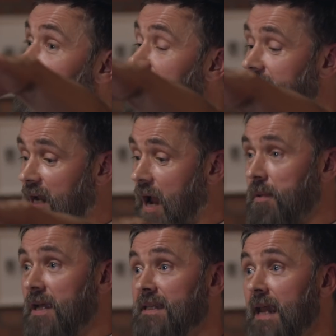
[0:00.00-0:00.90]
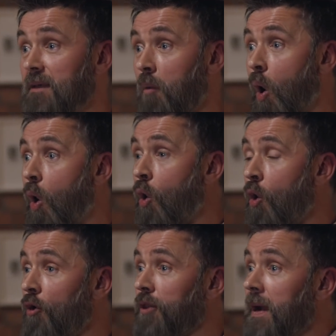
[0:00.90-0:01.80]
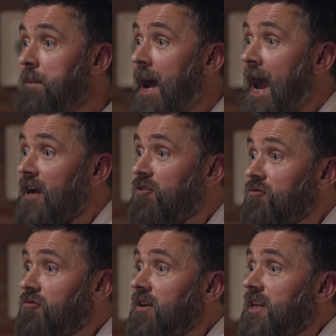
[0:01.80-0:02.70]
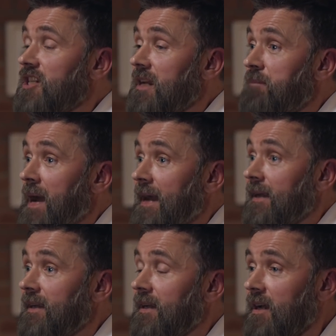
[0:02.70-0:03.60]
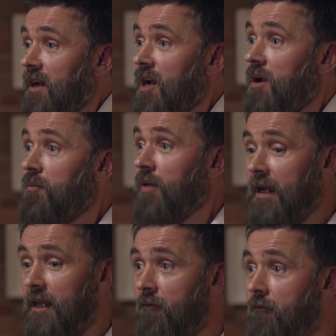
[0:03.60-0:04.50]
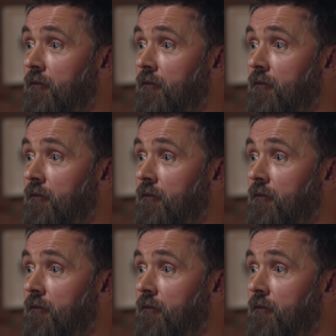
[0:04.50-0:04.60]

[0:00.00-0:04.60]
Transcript: This time we're going to take them all the way back, reaching back, bringing them